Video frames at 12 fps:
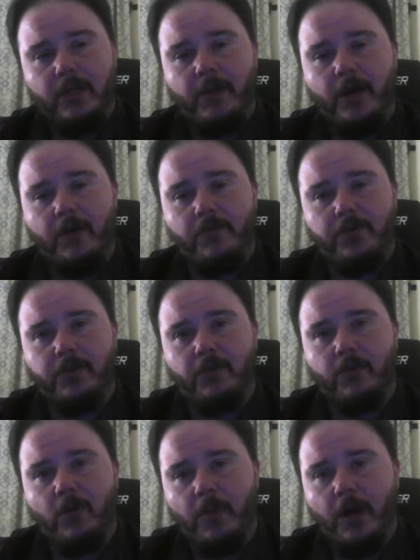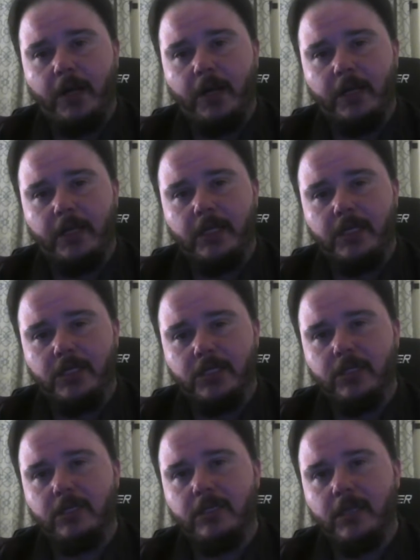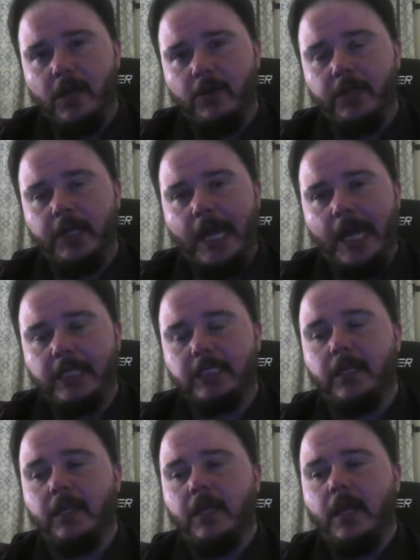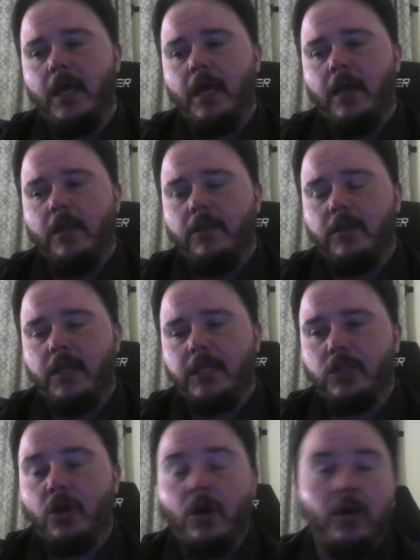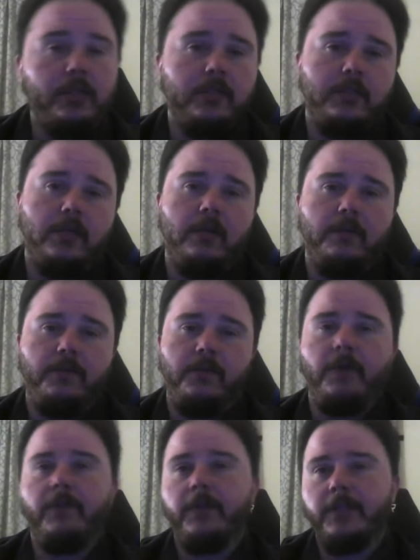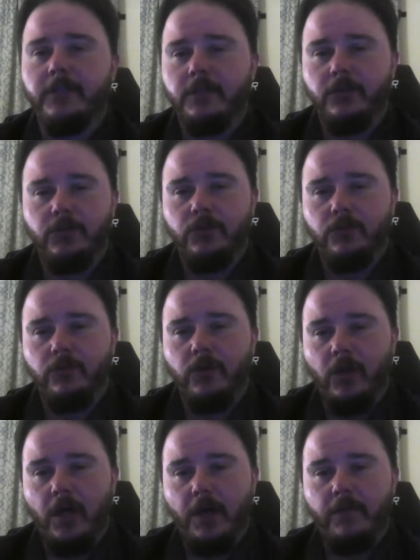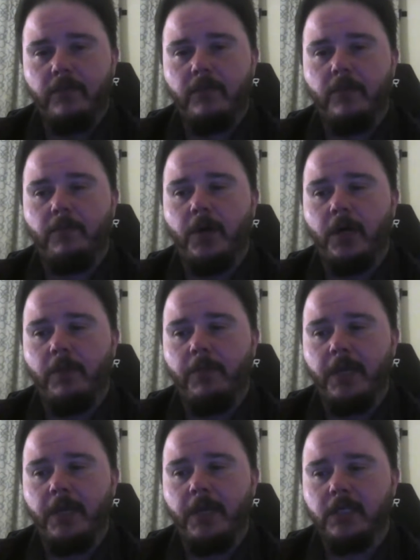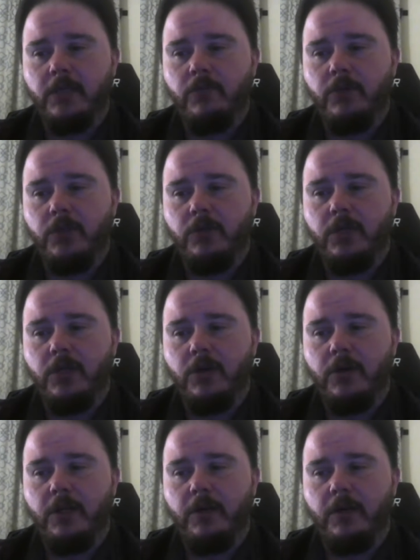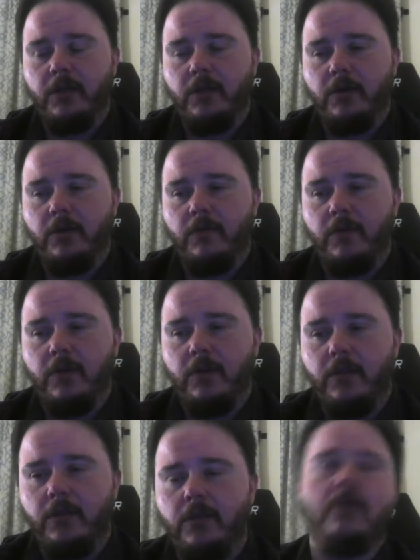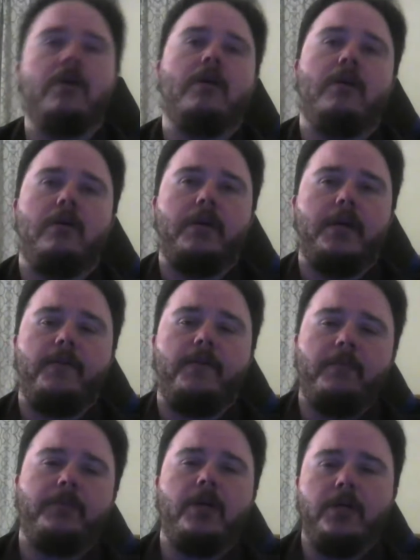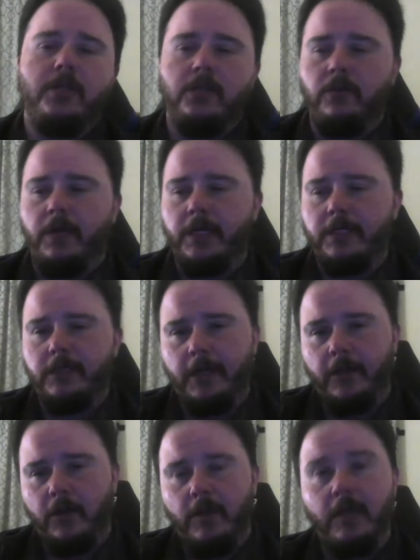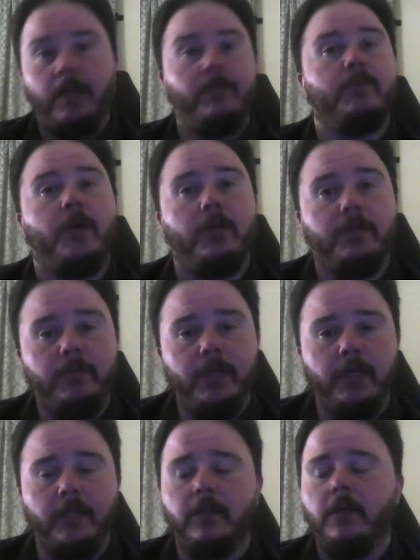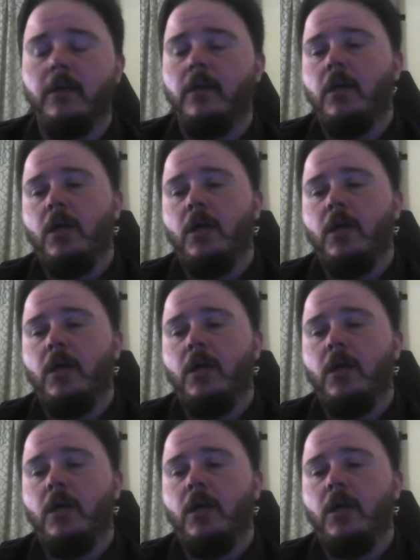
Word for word: come out with a robotic ish sounding accent. It's hard to tell if you haven't listened to a lot of them, but basically, when you hear it, you know, you know, okay, if I'm talking to you and I say, "Hello, my name is Bob Smith,"